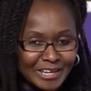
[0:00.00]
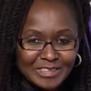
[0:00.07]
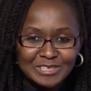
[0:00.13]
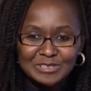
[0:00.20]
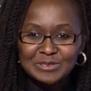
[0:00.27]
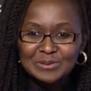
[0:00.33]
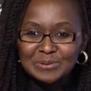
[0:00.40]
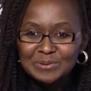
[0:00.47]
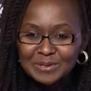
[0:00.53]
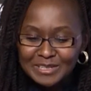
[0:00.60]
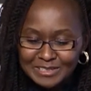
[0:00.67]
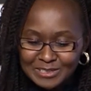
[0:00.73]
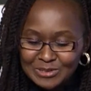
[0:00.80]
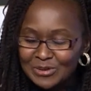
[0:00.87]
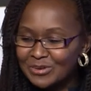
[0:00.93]
the
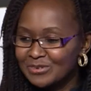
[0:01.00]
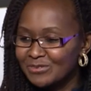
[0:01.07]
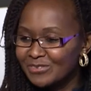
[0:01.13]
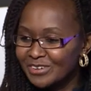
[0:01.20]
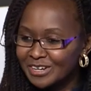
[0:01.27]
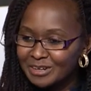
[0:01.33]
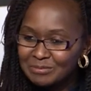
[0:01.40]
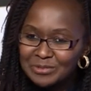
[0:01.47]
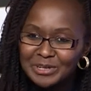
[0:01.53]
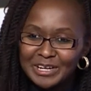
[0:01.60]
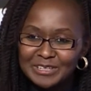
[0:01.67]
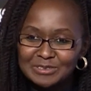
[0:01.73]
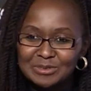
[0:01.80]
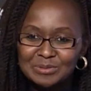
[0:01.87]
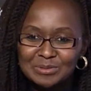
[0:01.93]
students confirm, we
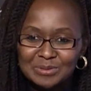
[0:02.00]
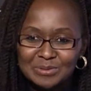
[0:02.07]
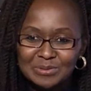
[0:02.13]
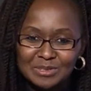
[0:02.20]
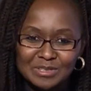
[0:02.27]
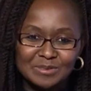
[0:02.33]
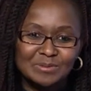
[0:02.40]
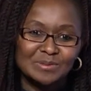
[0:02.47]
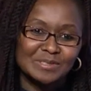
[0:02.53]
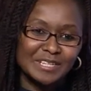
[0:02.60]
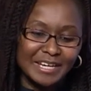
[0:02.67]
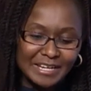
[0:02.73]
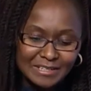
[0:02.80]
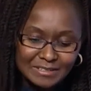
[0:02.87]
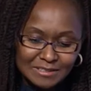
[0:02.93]
asked two students to
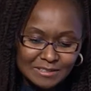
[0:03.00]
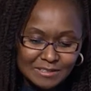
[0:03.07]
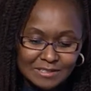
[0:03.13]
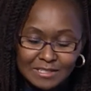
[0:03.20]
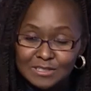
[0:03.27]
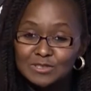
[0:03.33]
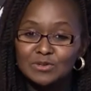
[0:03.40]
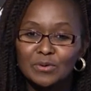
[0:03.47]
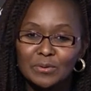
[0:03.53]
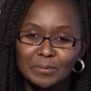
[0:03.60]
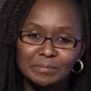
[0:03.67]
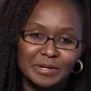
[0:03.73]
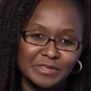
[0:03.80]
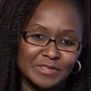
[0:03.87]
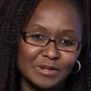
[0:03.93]
touch, it's just
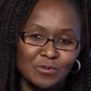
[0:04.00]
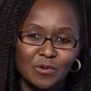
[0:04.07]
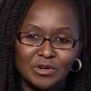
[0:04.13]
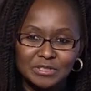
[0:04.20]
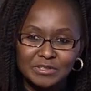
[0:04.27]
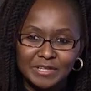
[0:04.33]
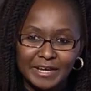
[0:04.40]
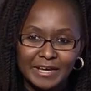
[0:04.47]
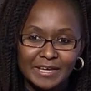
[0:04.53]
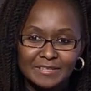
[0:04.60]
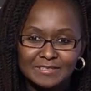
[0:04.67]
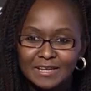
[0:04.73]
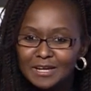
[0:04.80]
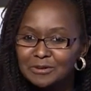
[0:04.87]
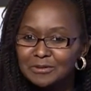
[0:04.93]
soap and they wash their
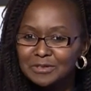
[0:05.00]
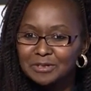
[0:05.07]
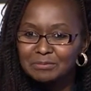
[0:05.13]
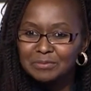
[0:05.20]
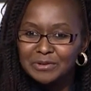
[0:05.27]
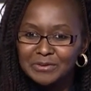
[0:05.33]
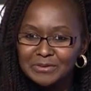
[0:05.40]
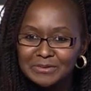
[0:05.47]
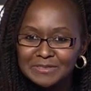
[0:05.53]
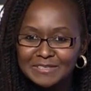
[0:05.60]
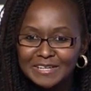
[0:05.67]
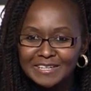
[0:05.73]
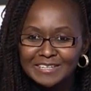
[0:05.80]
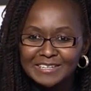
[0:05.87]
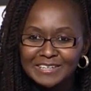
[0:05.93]
hands. Hydrogen
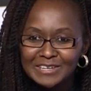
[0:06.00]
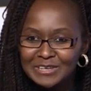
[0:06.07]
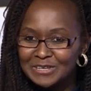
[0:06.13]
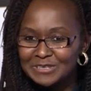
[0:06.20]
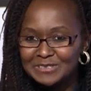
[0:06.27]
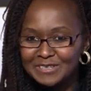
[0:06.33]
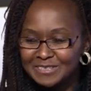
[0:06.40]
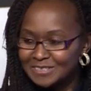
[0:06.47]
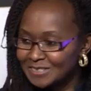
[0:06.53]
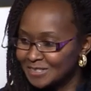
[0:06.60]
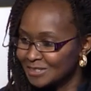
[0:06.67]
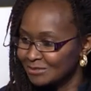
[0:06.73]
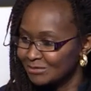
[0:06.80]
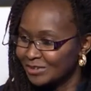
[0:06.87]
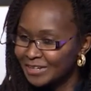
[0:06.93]
peroxide is a
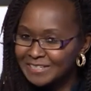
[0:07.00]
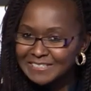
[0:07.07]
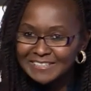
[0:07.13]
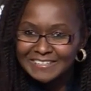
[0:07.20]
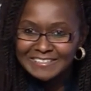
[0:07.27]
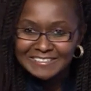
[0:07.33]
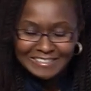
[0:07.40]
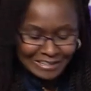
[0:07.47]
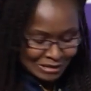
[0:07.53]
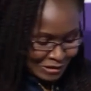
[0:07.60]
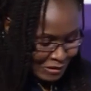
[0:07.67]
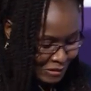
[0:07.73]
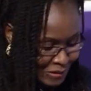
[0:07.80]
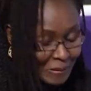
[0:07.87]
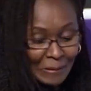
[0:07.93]
disinfectant.
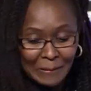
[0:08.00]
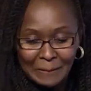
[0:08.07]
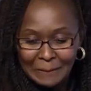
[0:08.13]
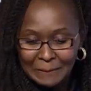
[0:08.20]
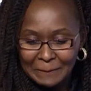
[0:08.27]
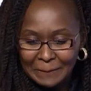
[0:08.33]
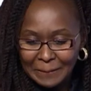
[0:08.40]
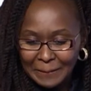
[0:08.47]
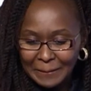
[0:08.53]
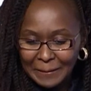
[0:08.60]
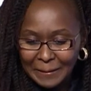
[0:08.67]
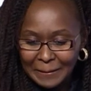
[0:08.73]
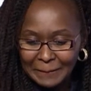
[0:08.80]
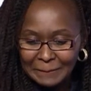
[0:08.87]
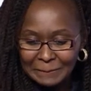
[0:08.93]

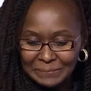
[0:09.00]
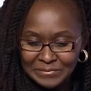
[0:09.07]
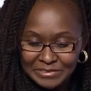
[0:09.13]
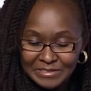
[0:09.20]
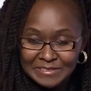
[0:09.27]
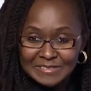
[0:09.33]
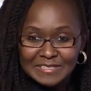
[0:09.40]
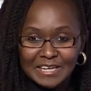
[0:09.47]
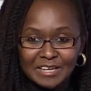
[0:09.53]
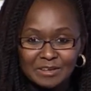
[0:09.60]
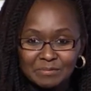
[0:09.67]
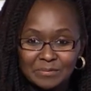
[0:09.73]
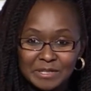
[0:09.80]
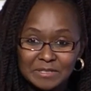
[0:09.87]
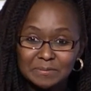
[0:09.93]
Um,
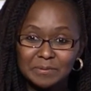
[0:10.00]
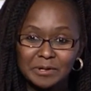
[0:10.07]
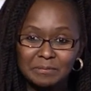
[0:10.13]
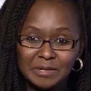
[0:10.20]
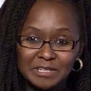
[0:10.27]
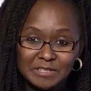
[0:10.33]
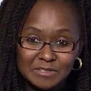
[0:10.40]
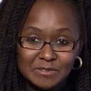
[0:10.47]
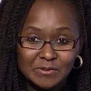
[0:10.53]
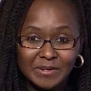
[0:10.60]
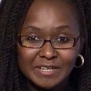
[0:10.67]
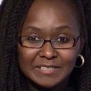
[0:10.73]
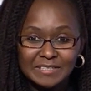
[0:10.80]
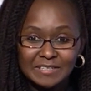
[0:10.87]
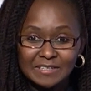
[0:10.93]
same experiment
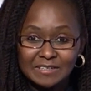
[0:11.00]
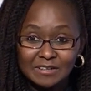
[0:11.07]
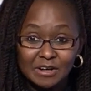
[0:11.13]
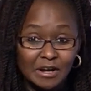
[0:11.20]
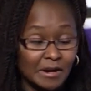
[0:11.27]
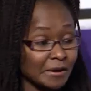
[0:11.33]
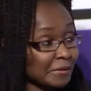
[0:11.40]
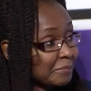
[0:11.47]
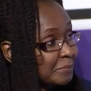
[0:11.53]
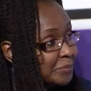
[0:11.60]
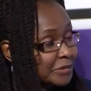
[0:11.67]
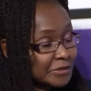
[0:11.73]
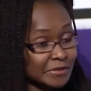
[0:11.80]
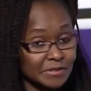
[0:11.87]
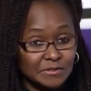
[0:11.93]
extracting um,
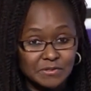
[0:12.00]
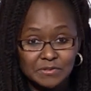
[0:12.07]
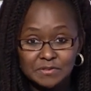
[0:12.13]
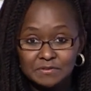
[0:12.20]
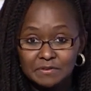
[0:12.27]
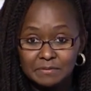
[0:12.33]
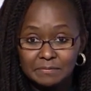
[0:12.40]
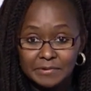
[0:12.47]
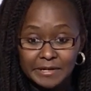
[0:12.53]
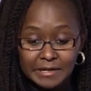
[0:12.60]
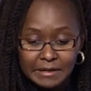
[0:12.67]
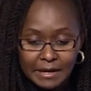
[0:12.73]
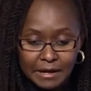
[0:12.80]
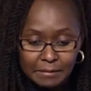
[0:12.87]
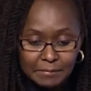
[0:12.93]
the juice from
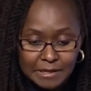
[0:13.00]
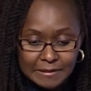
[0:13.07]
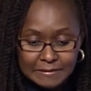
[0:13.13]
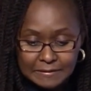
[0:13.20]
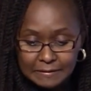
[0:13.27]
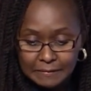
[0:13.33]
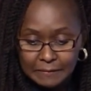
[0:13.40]
red cabbage.